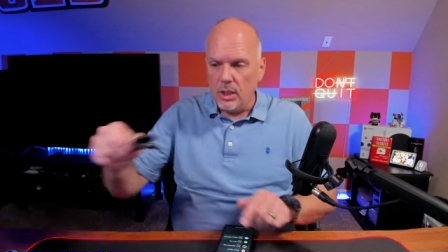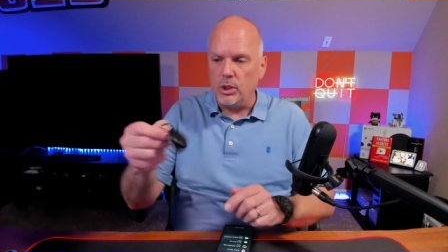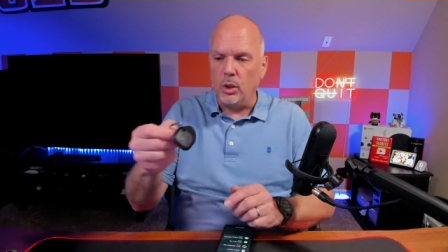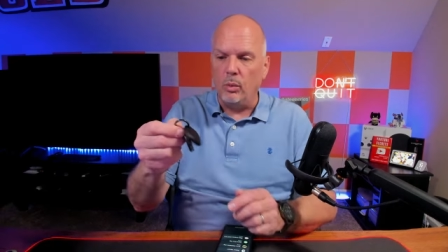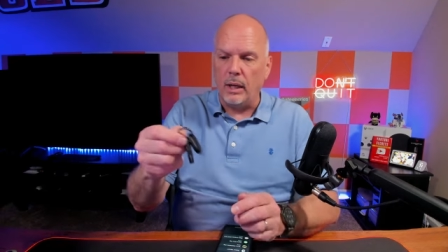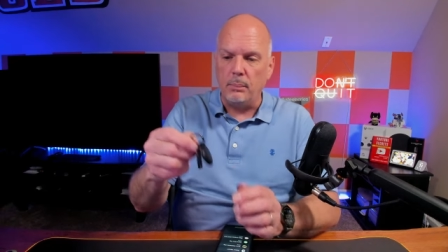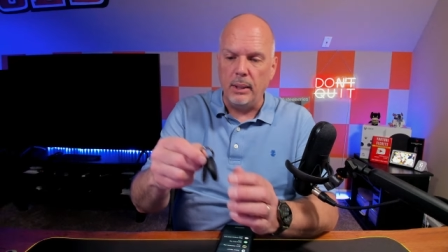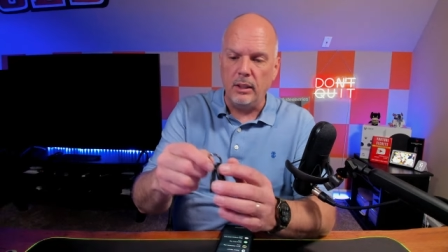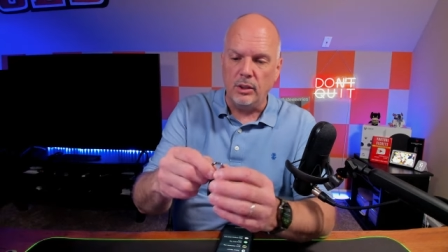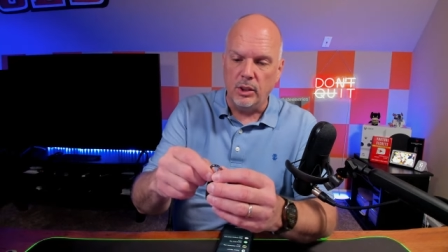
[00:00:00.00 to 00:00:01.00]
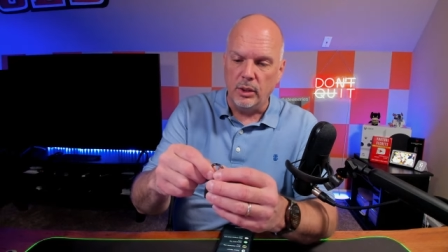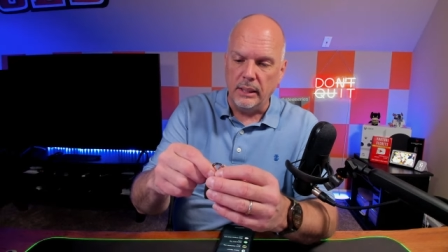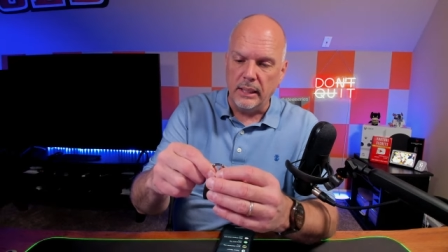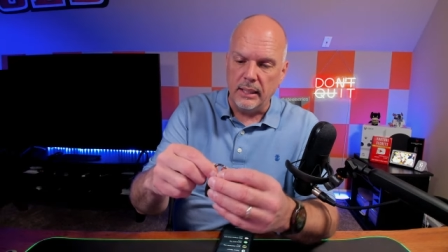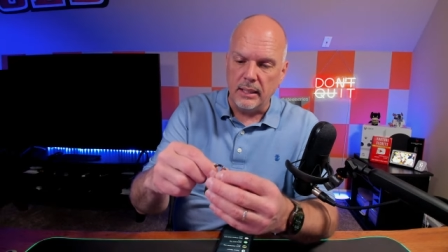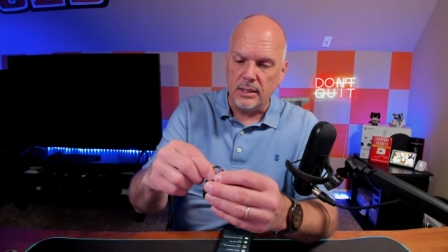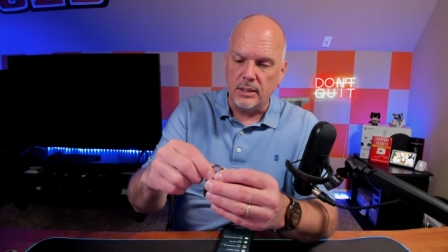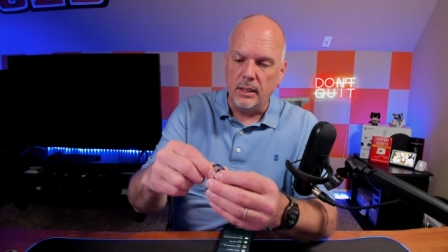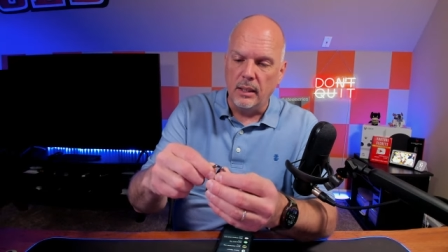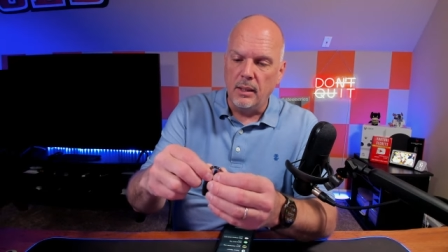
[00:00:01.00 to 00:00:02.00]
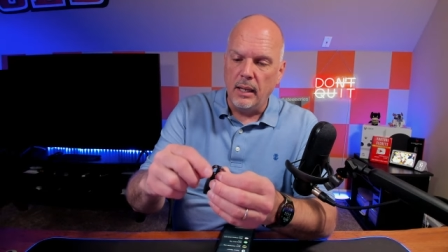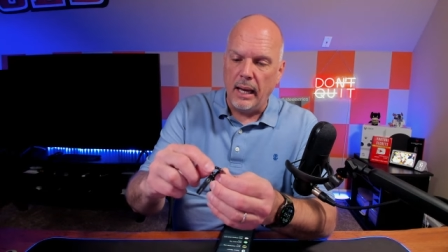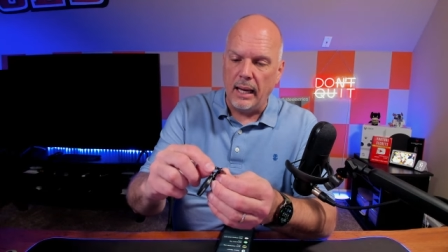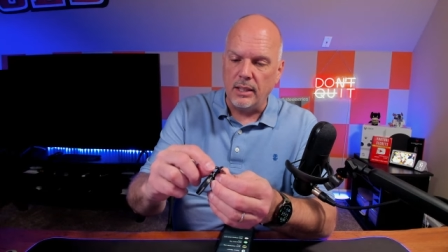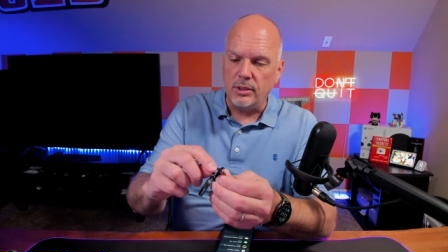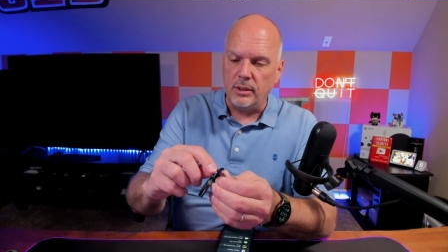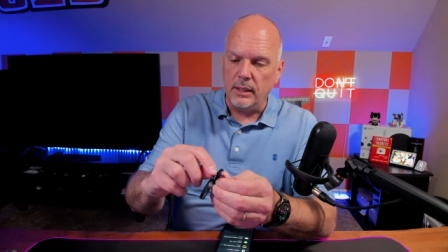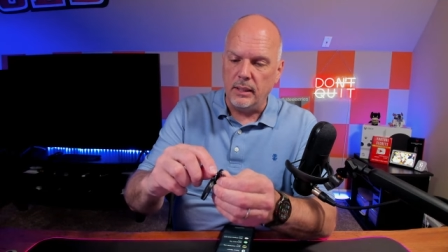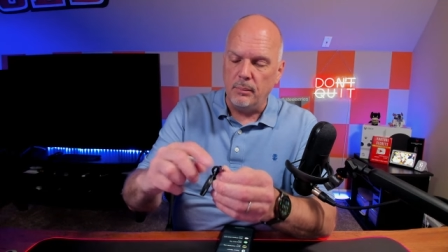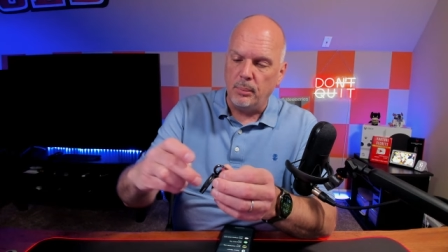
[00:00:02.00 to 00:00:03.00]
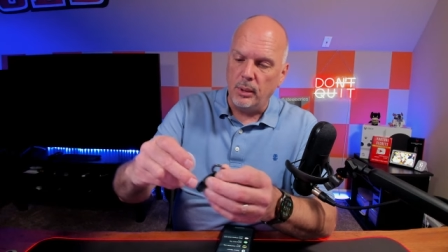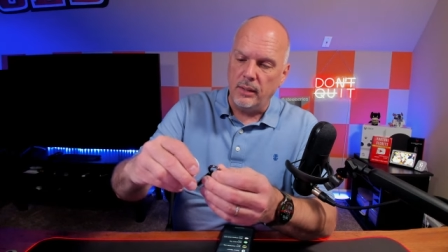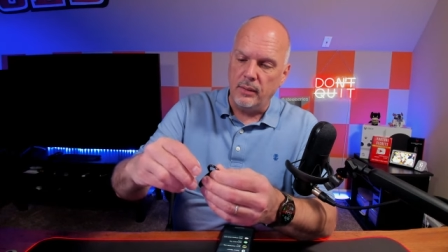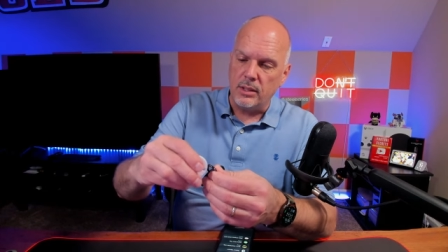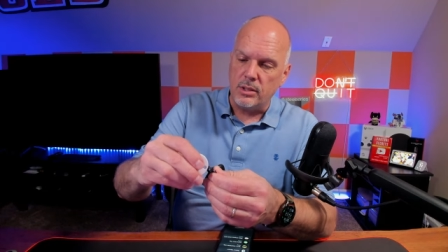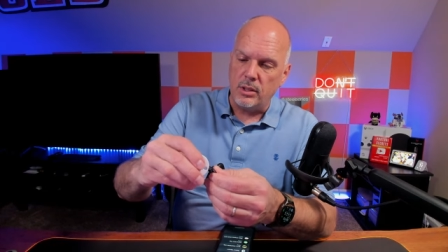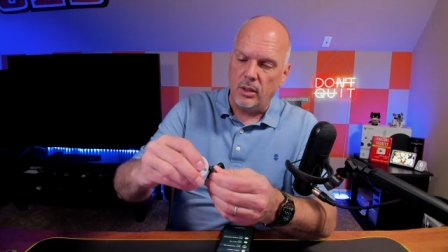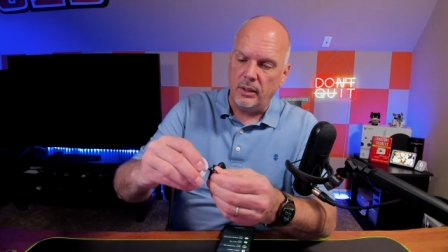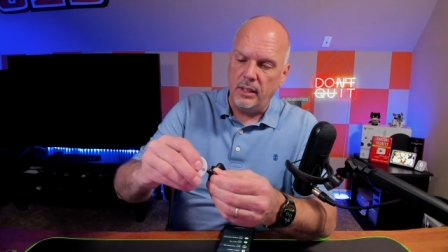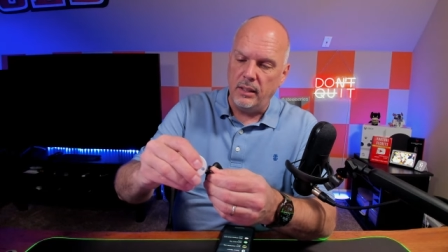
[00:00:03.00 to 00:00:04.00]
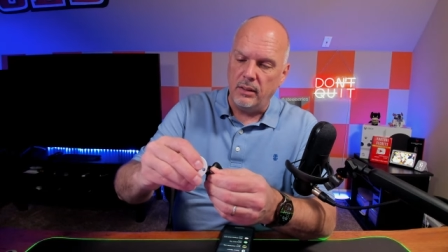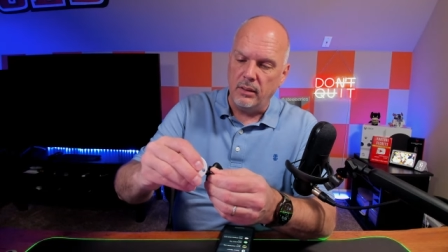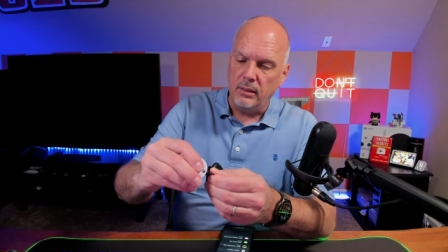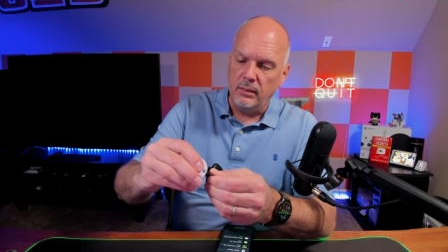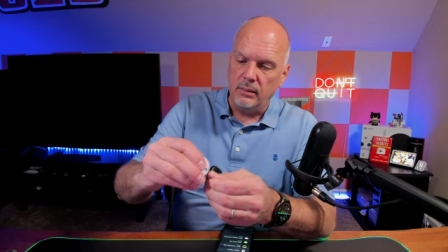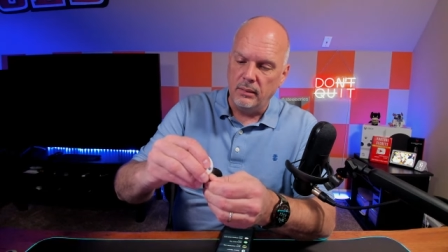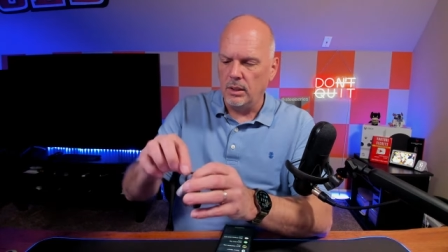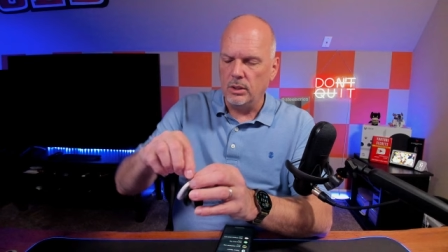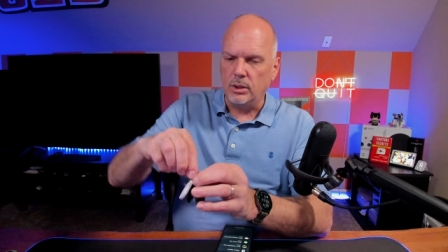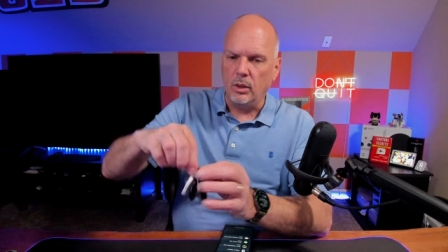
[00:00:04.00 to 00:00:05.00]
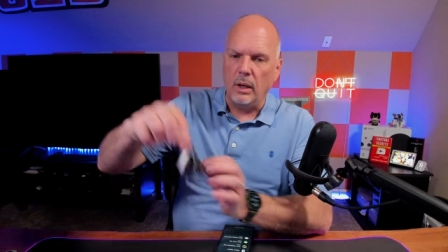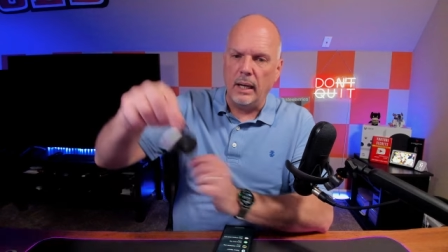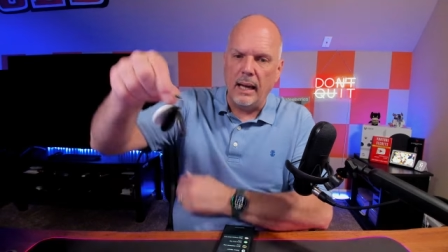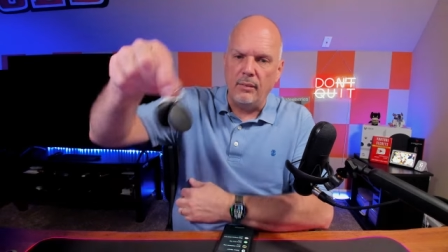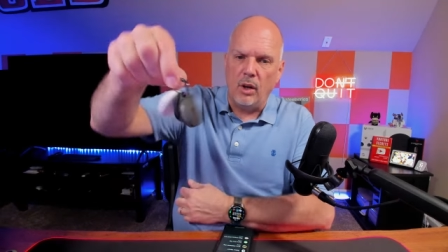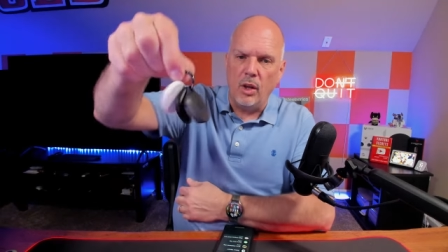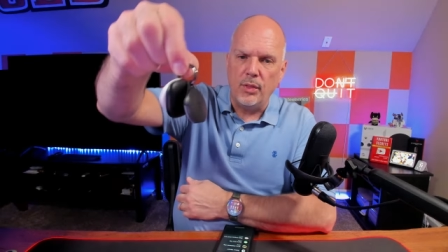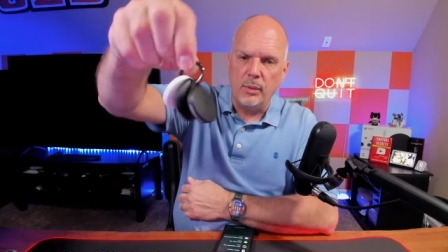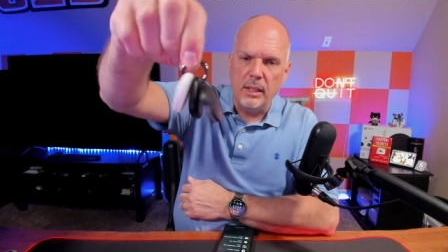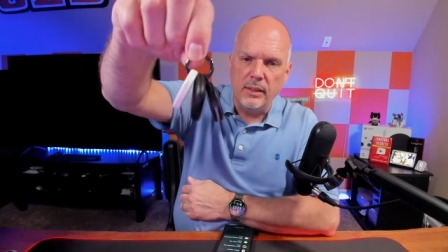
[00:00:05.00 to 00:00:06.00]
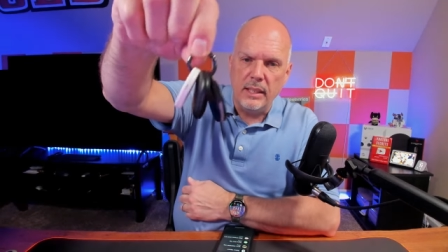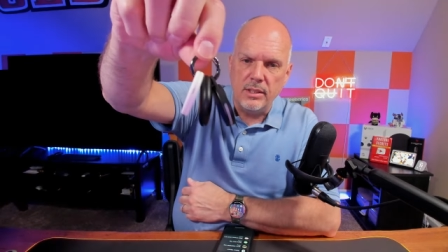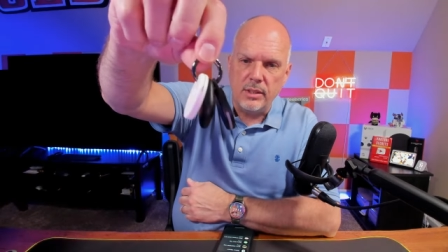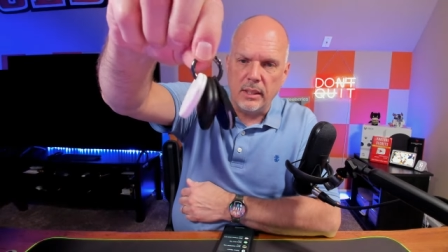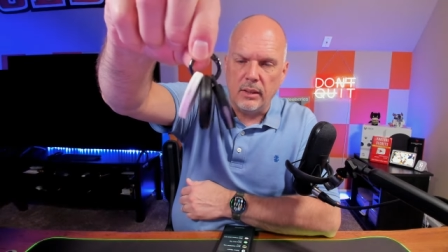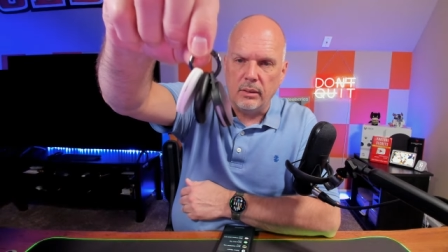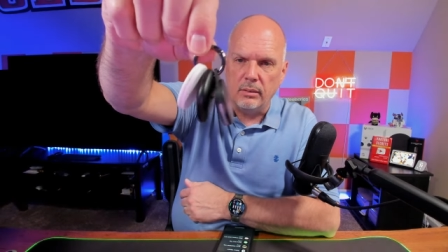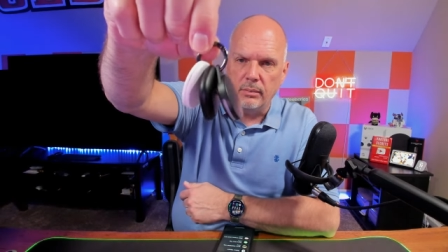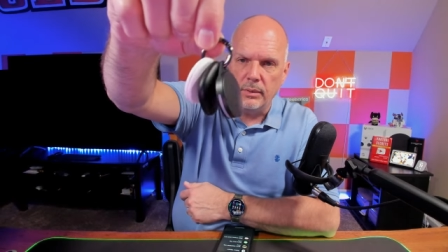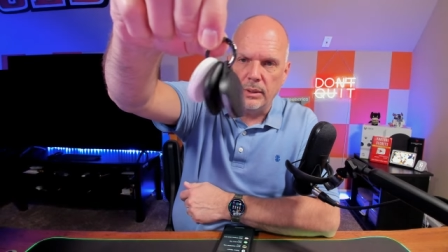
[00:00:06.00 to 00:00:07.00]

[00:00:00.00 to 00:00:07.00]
So what I plan on doing is actually putting this on here. So I have all three of these together.